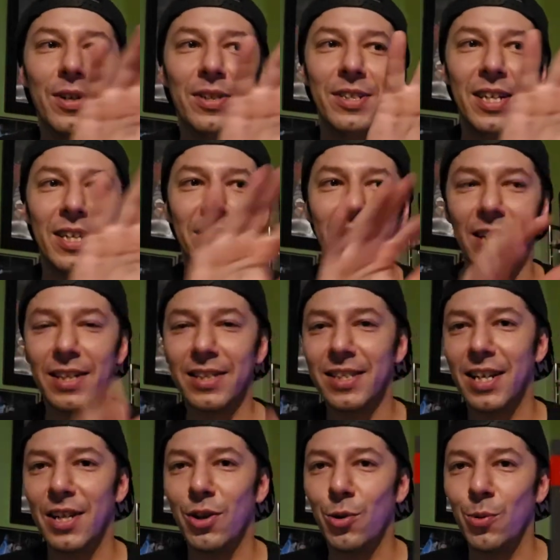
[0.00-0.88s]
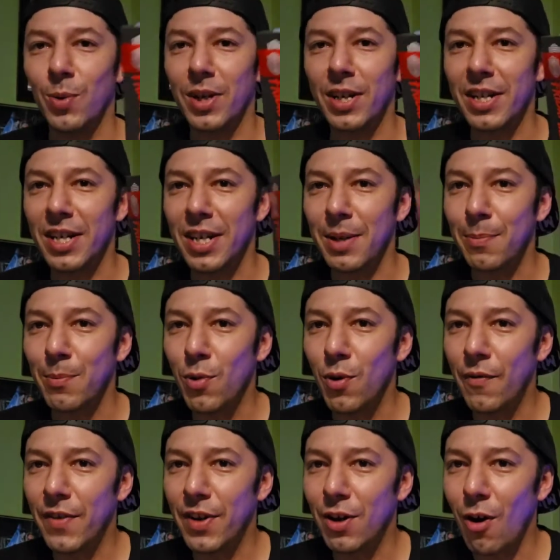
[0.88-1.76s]
it says like said 3D
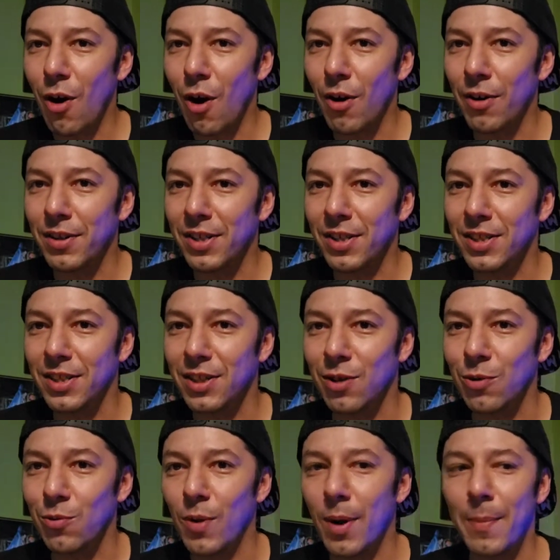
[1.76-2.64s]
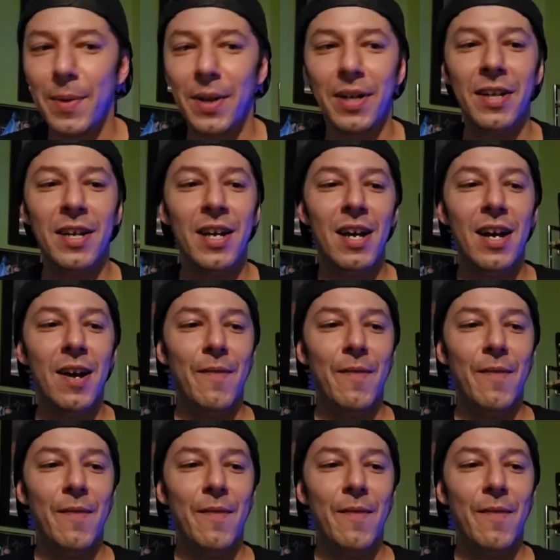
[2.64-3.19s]
movie art, this little ribbon.